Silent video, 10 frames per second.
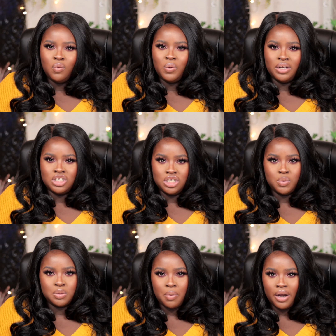when she
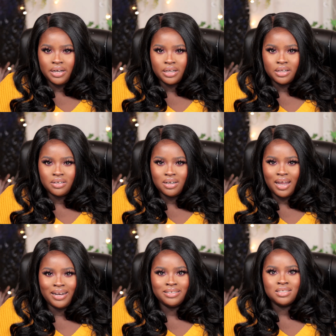was pregnant
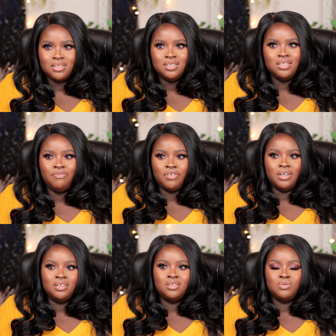and
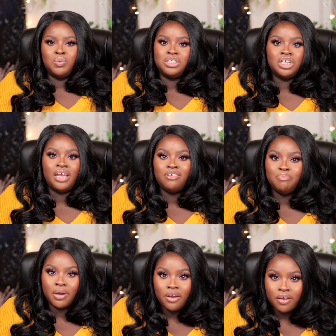even when she
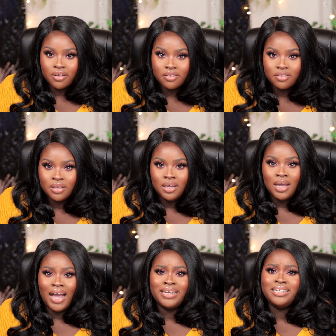gave birth.
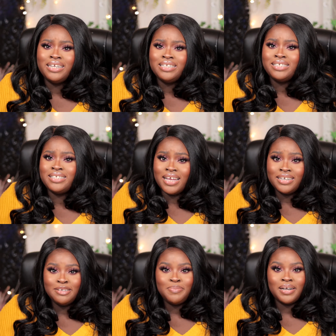I didn't
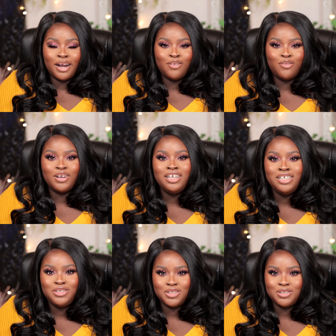understand it, but I
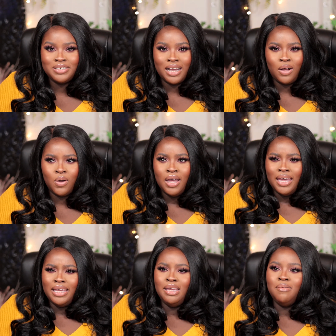really do now.
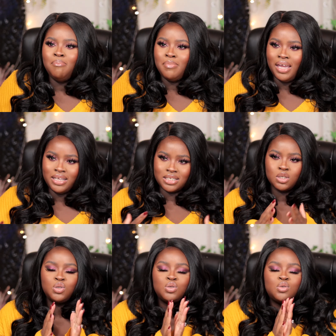It makes
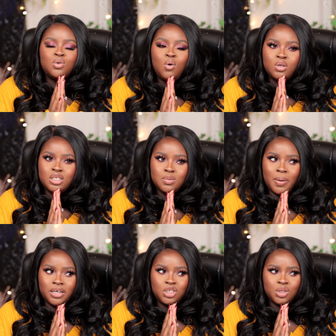it so
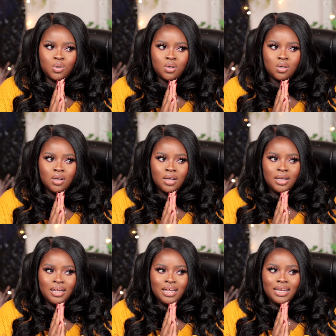special.
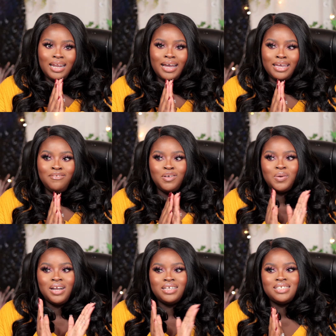Like, even
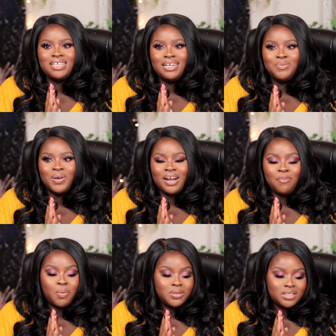when I said, when
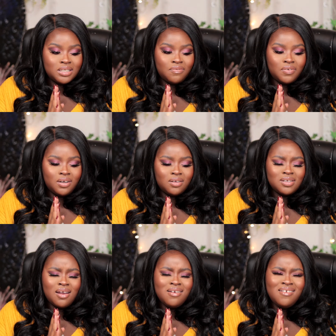I posted the video, I was
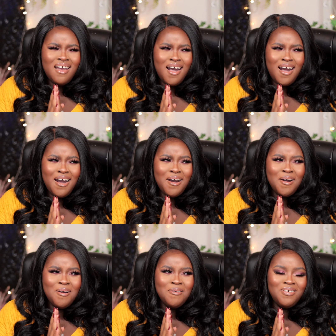like,
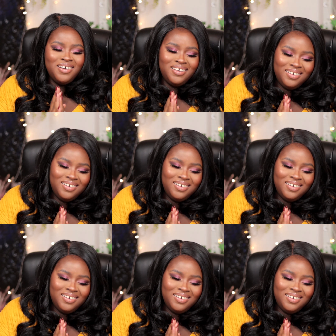no,